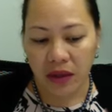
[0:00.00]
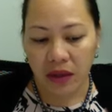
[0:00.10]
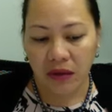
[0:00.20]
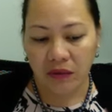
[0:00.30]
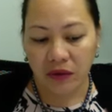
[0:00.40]

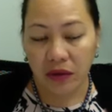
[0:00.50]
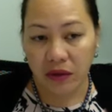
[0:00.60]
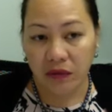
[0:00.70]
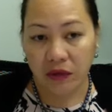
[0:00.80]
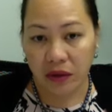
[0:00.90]
you feel
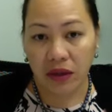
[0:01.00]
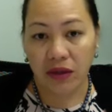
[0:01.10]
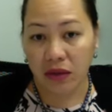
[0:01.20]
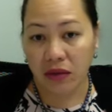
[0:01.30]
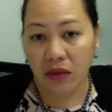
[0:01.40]
like
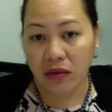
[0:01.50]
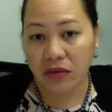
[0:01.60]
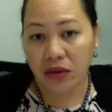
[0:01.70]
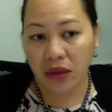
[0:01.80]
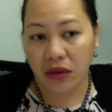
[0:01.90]
you're
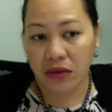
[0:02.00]
alone, you know,